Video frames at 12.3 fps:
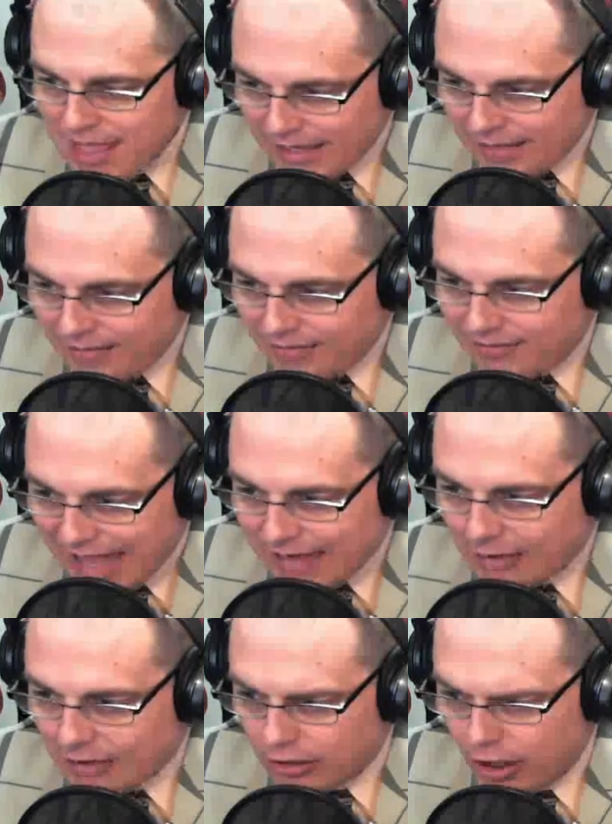In
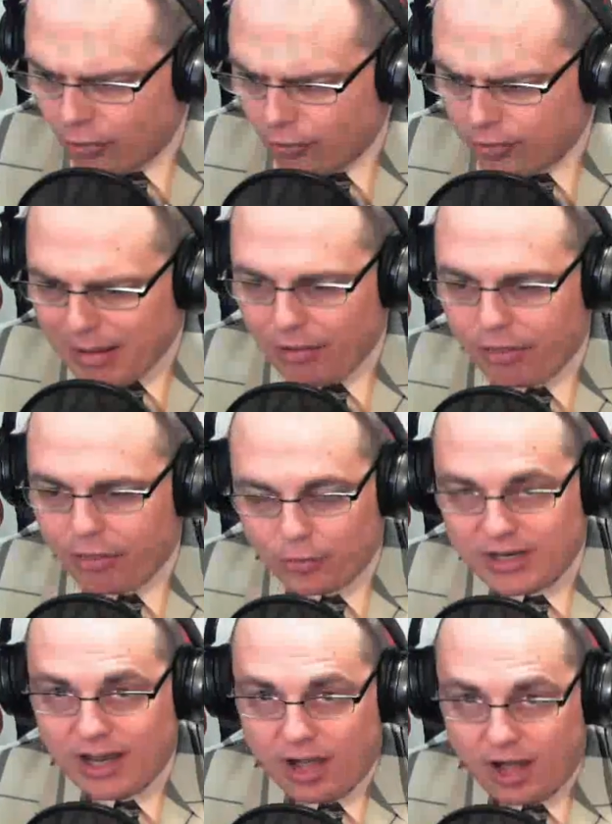Seattle alone, about
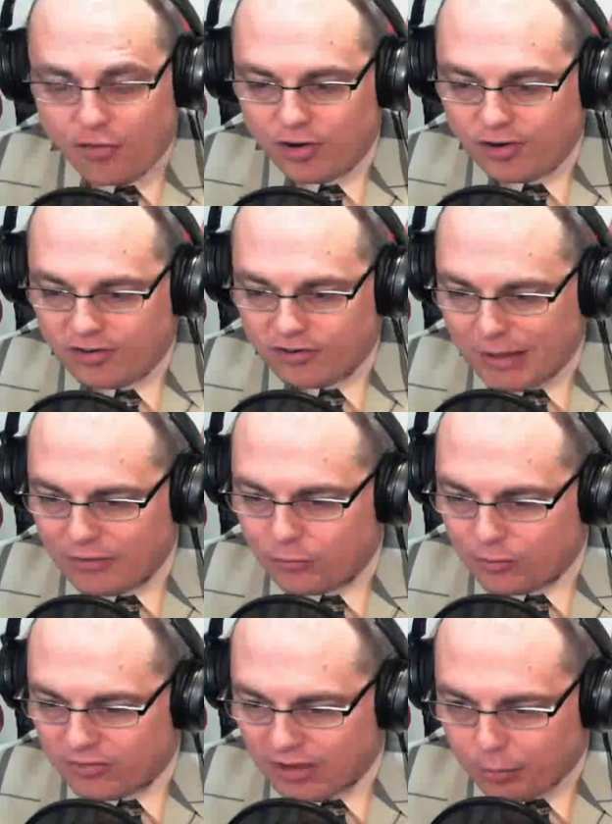300
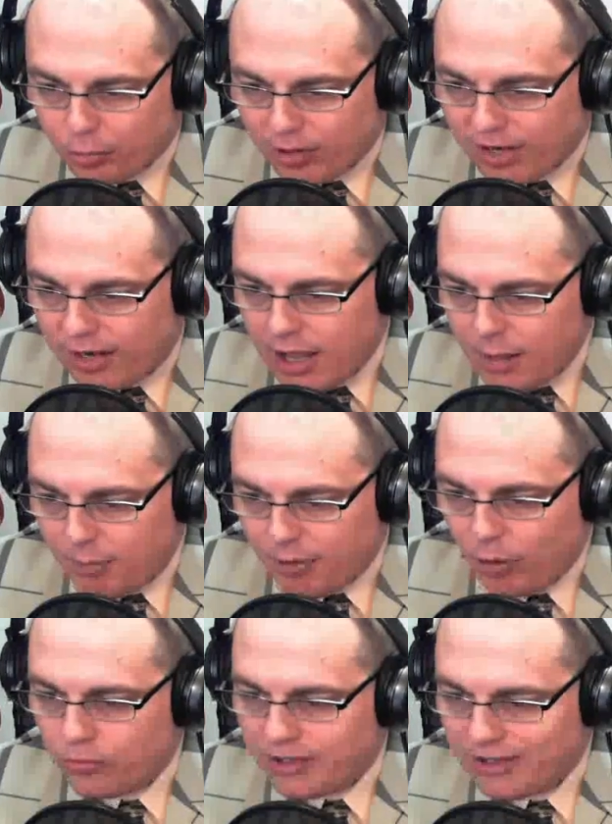dispensaries operate, but
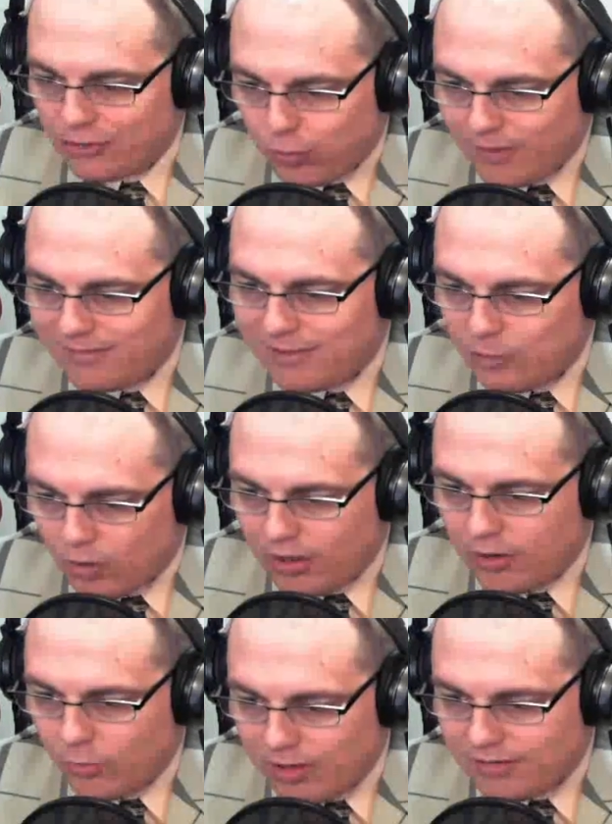only
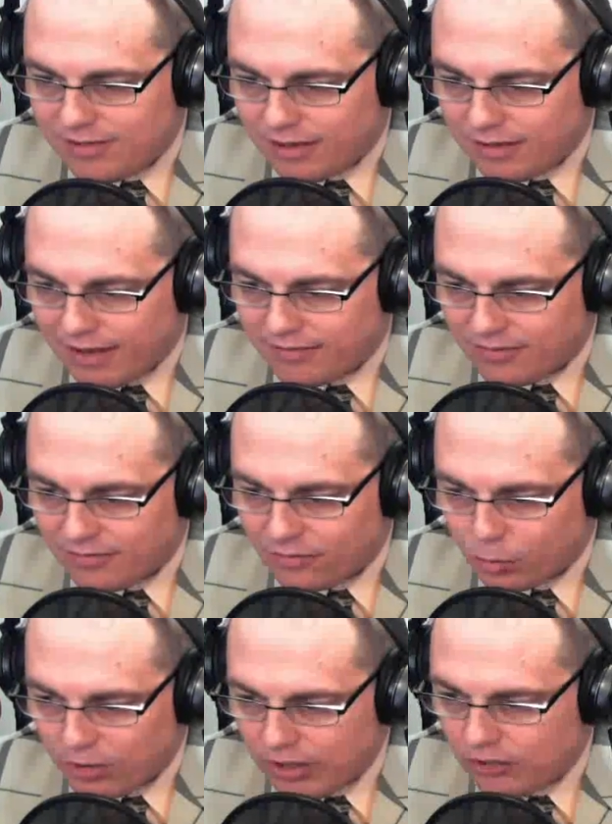21 retail licenses
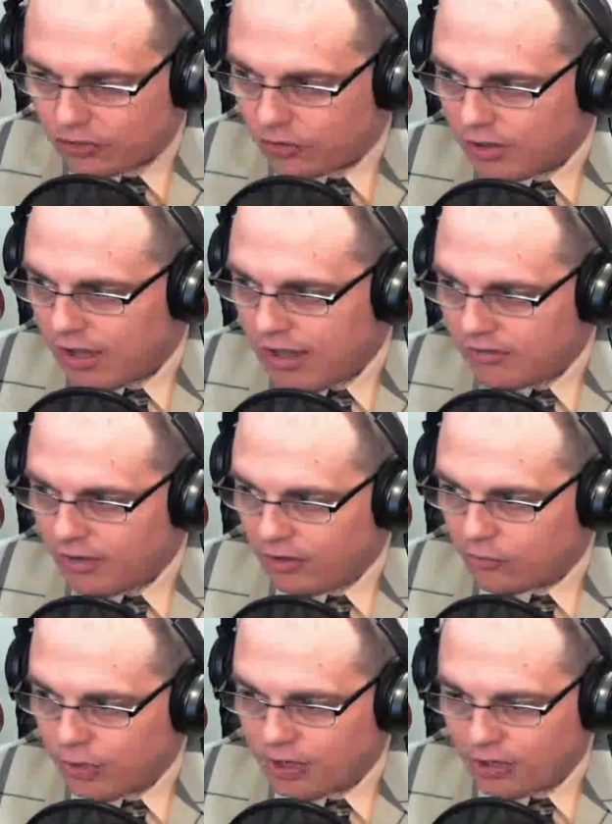were issued,
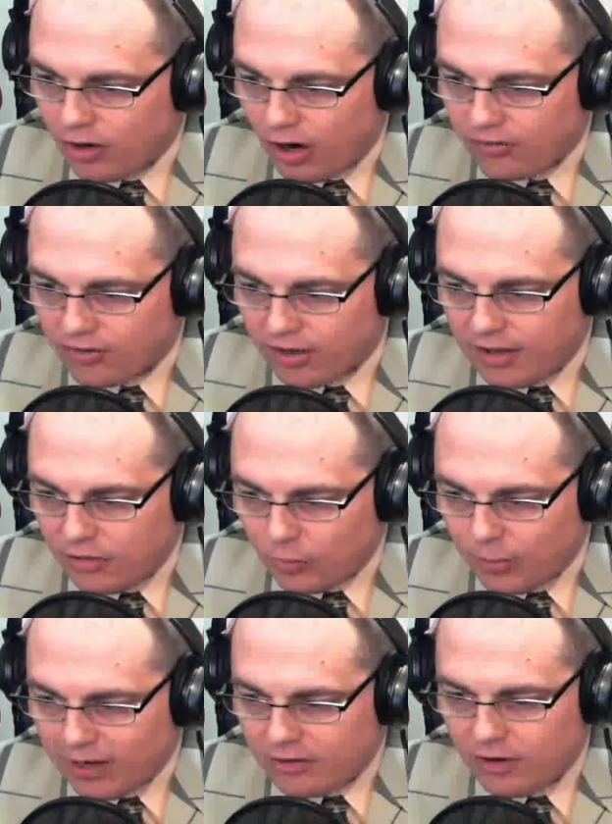says Rick Garza,
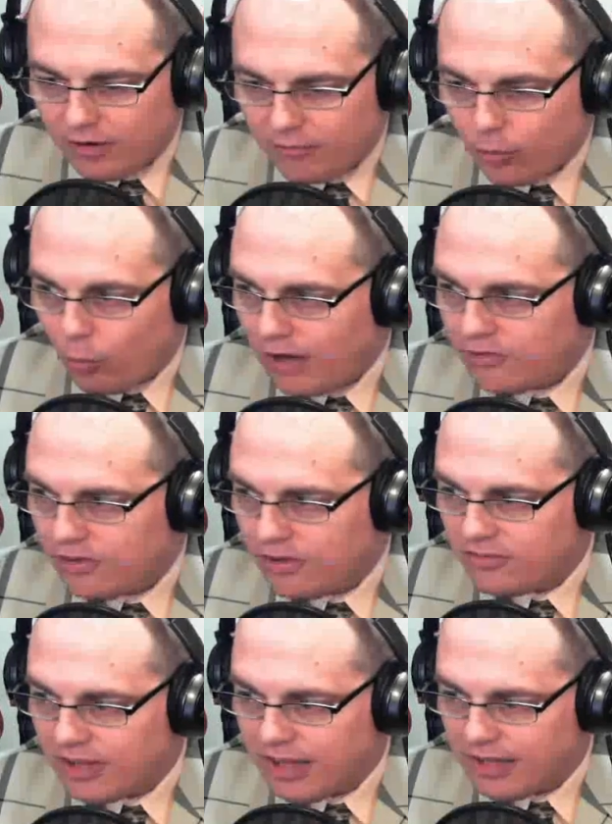director of the Washington
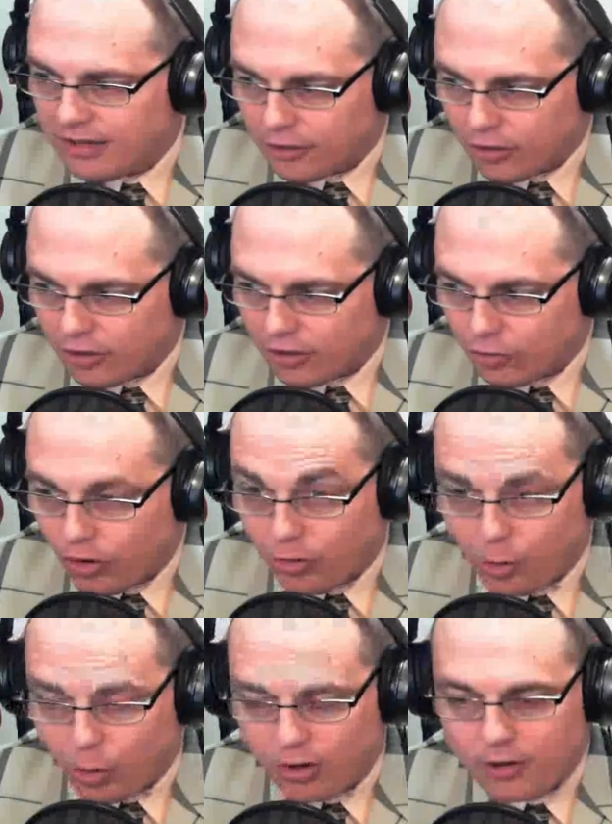State Liquor Control
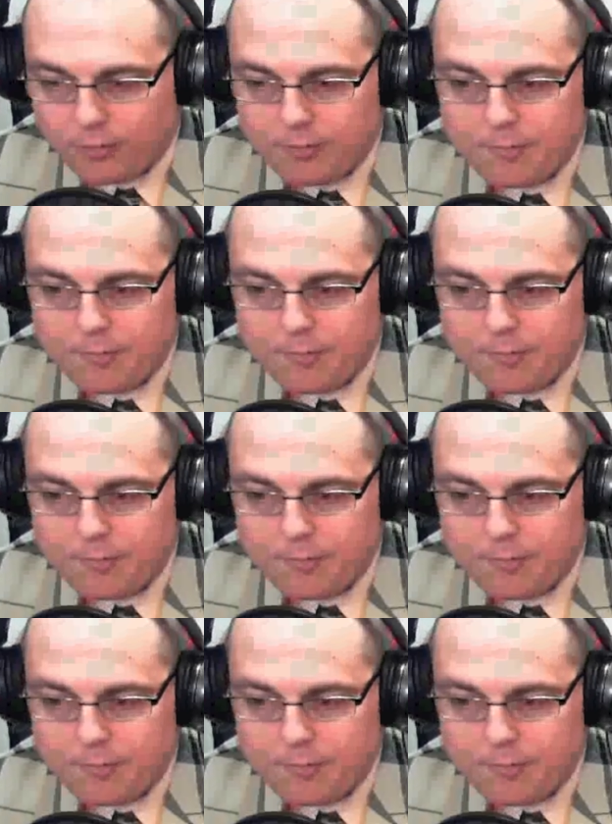Board.